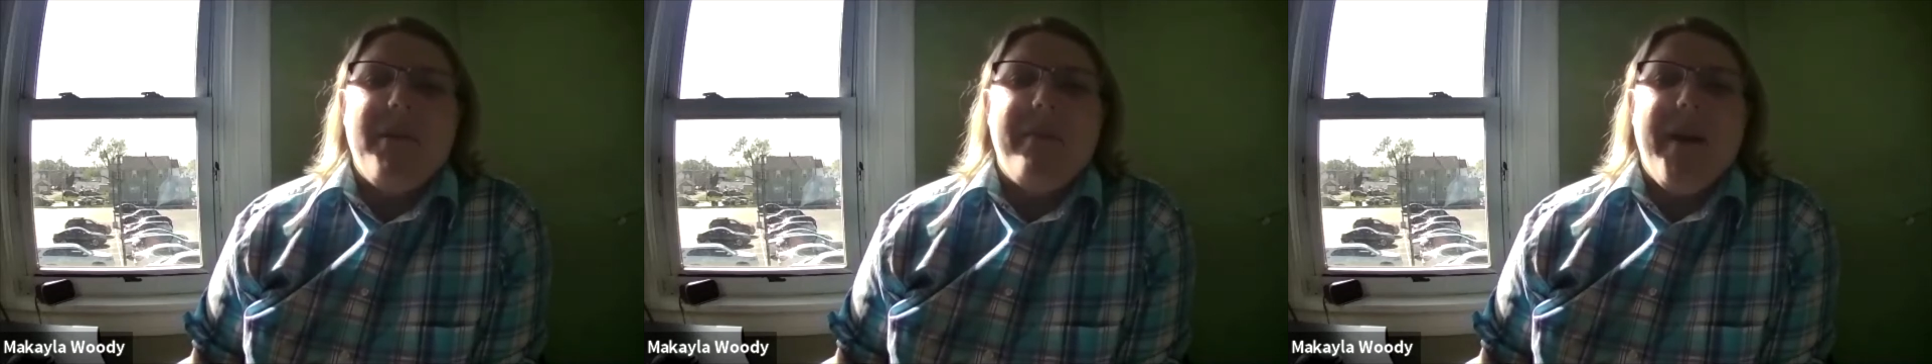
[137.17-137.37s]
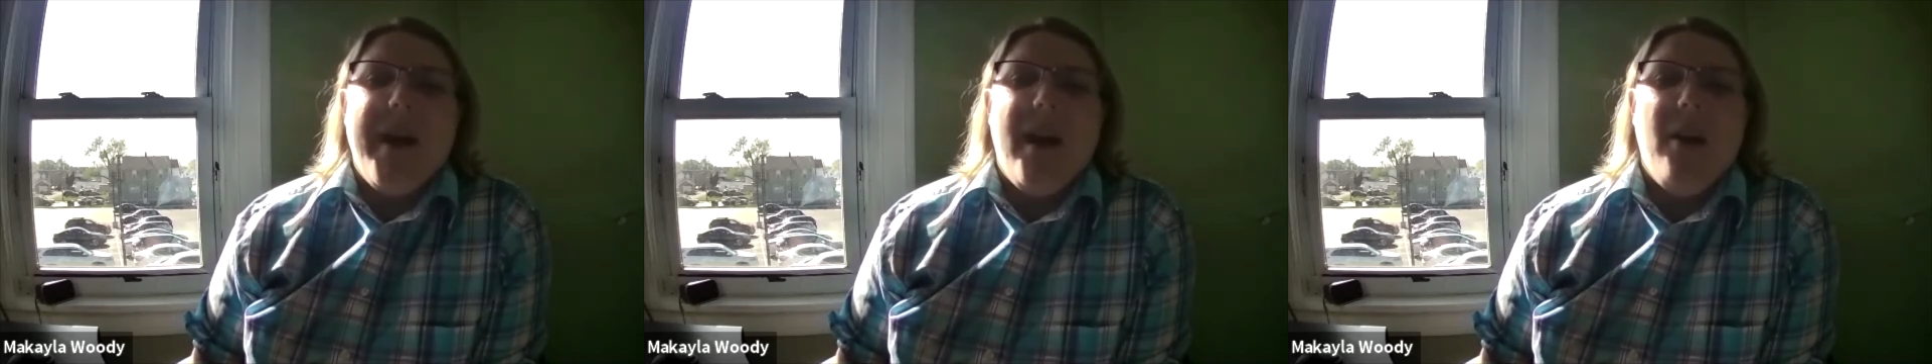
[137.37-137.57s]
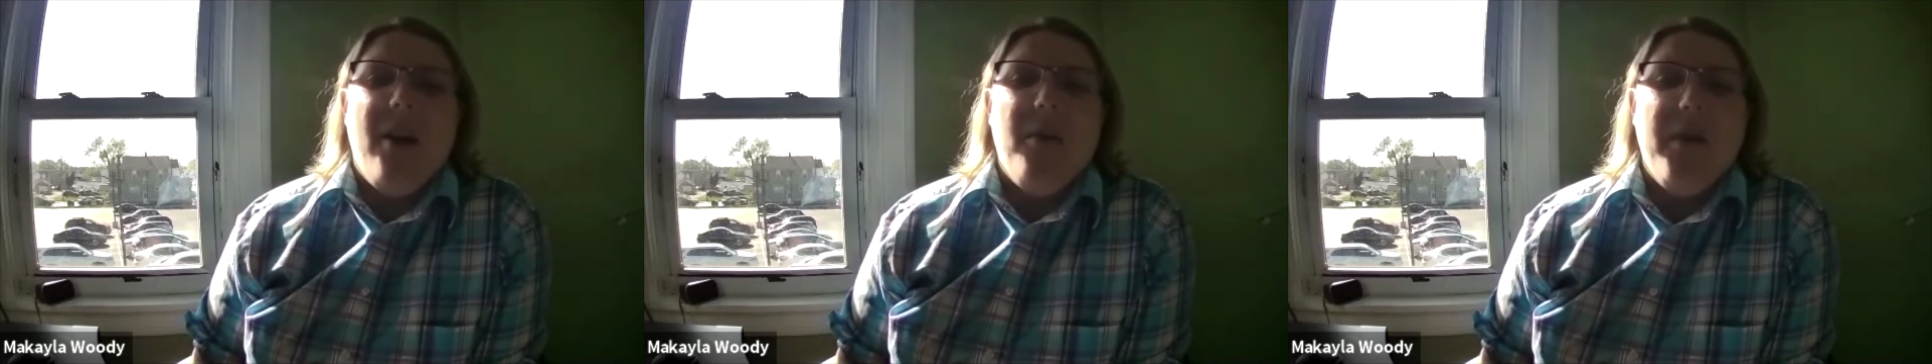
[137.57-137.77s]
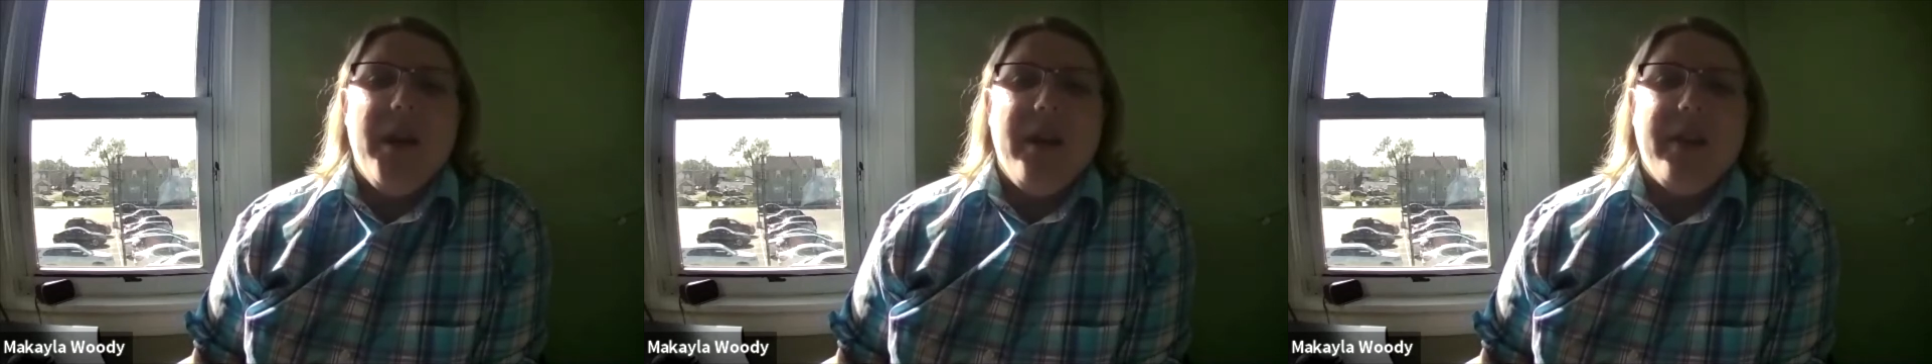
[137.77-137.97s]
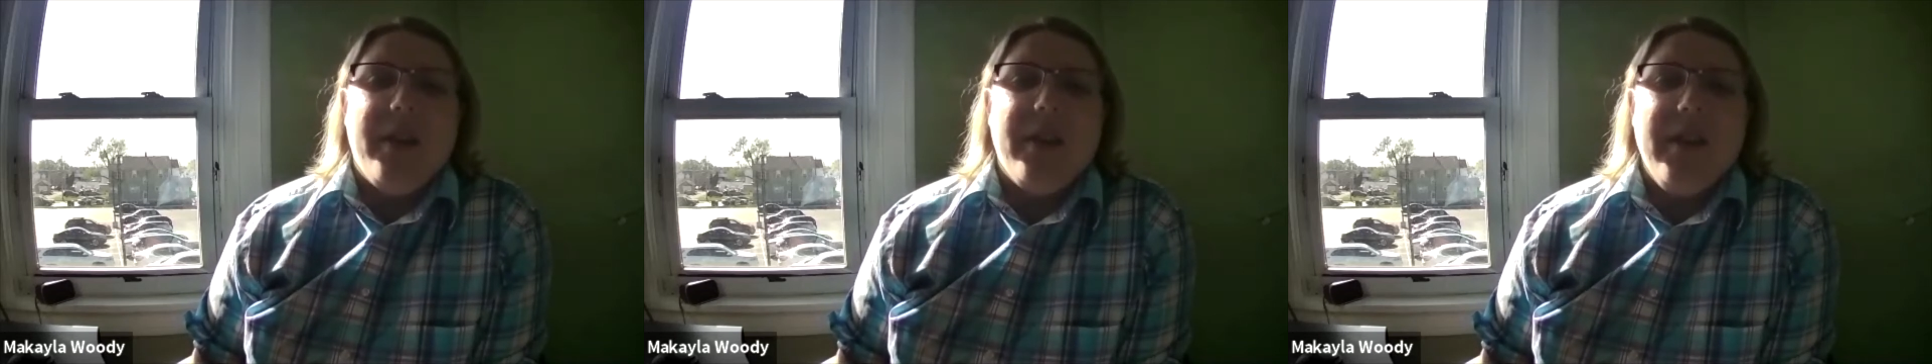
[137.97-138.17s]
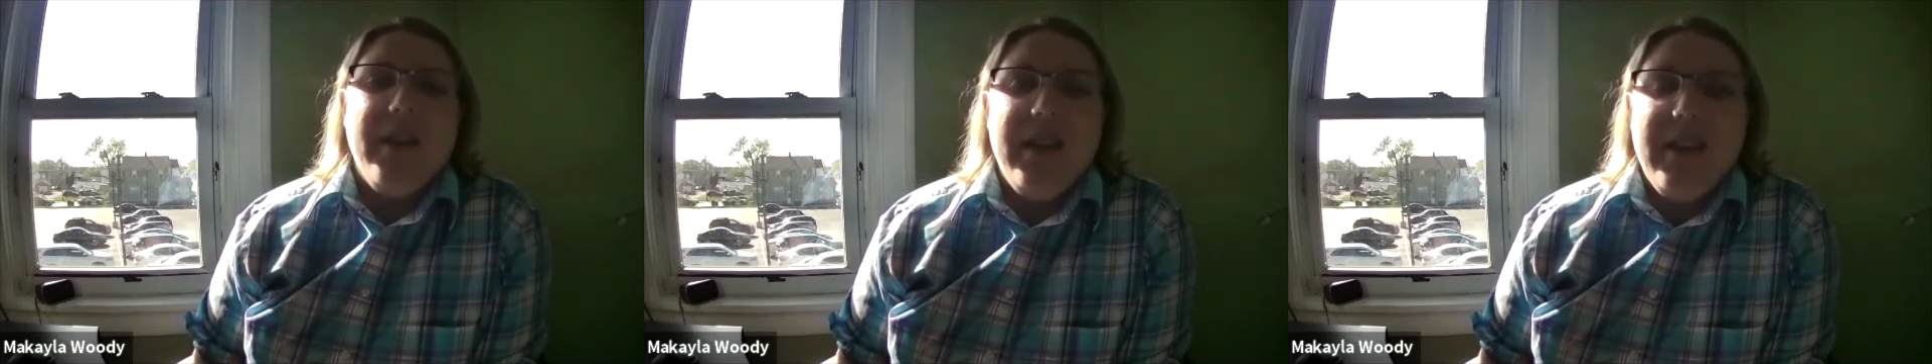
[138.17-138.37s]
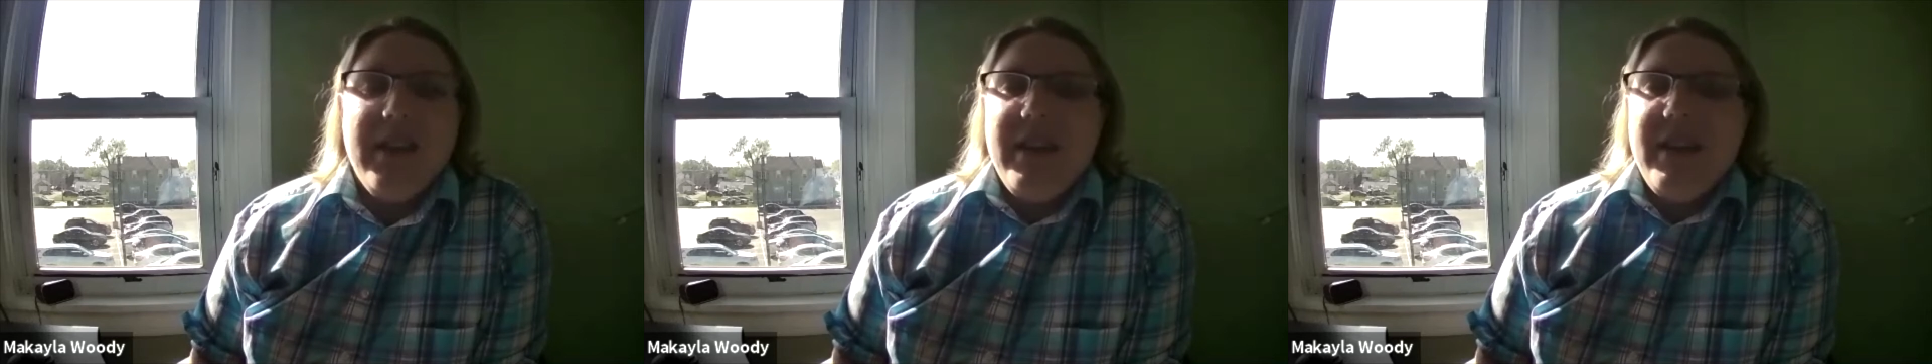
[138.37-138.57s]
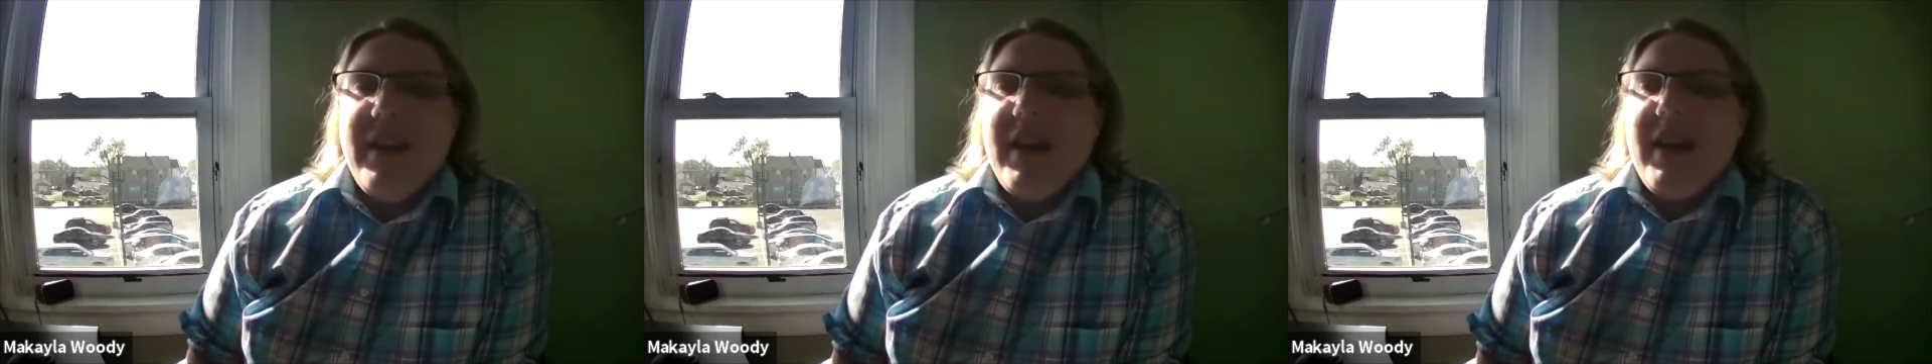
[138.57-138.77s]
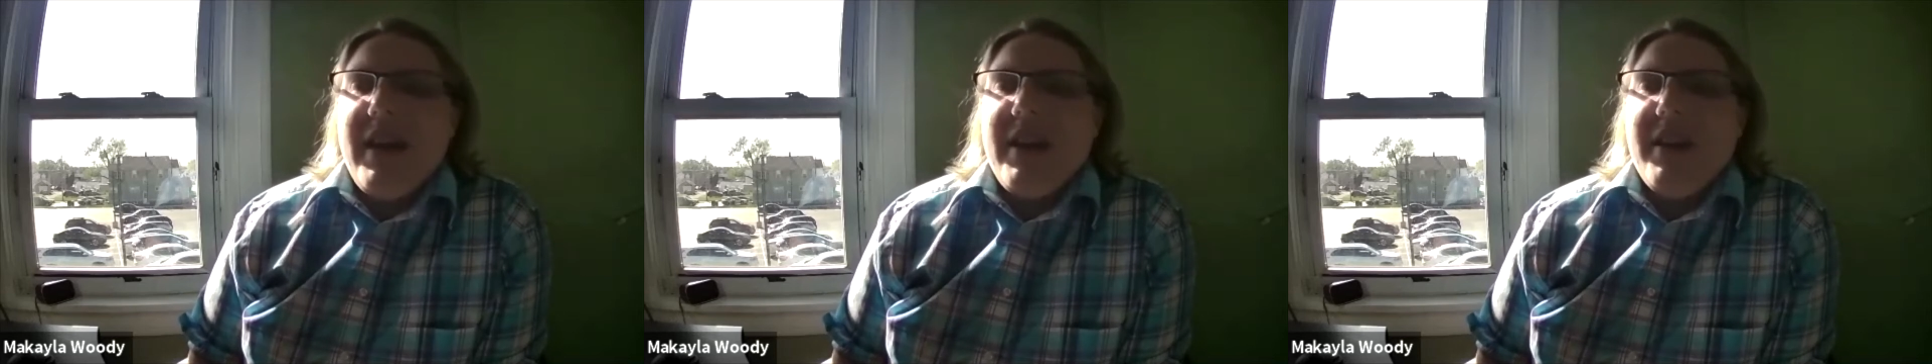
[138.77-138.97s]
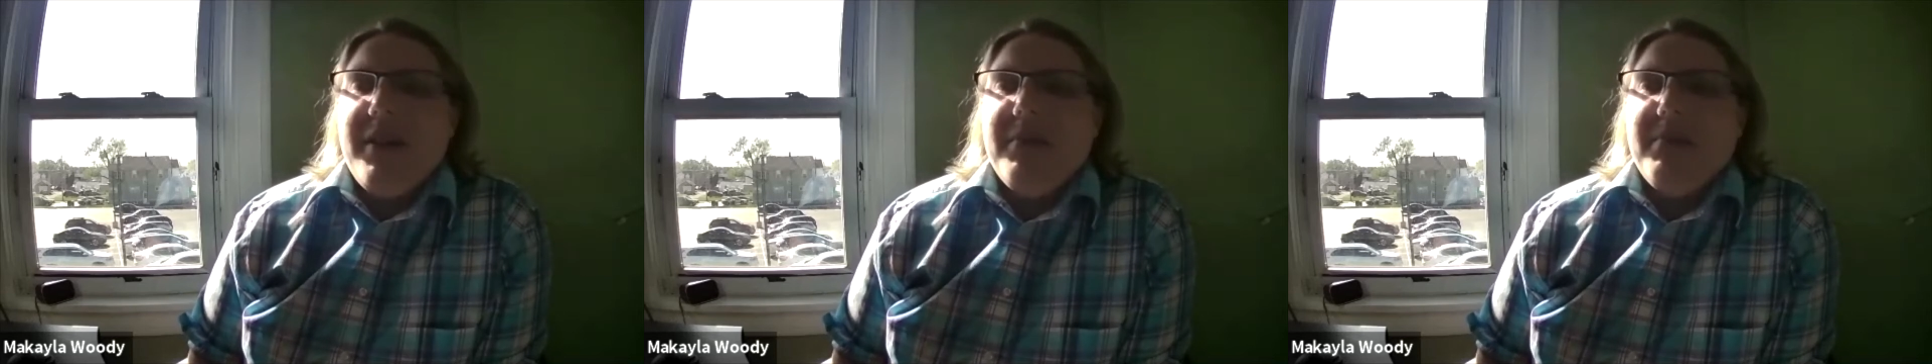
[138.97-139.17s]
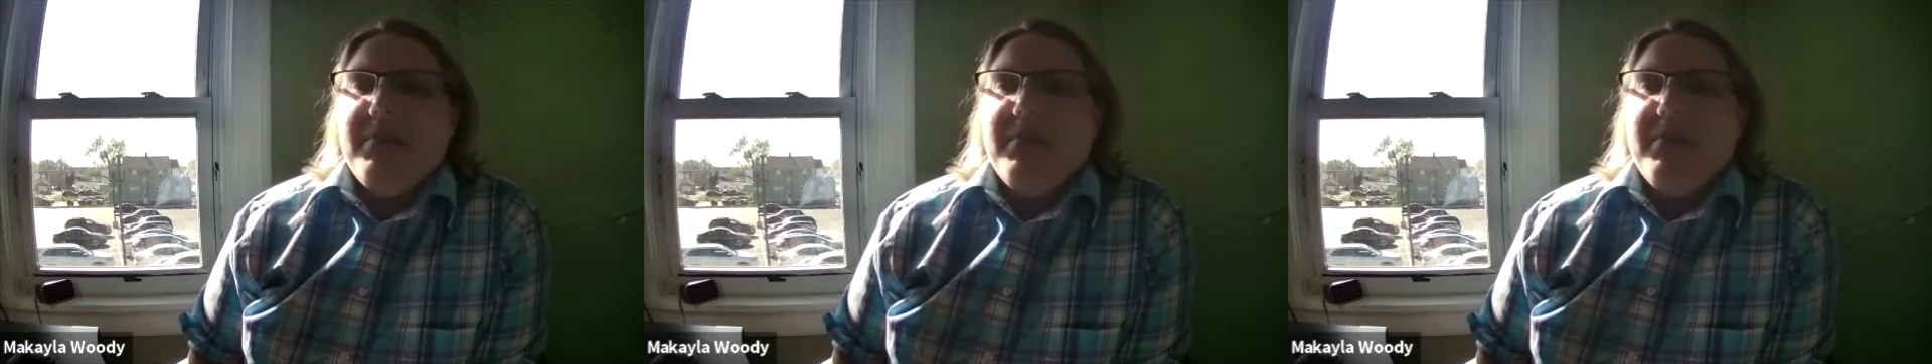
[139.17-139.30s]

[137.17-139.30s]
about with um,